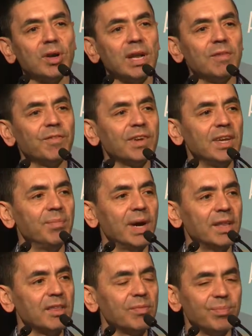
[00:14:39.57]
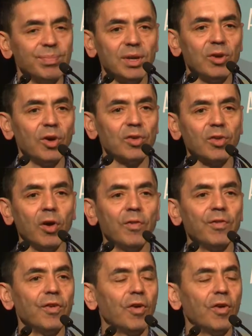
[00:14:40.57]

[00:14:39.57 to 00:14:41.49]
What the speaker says: than 3 months because of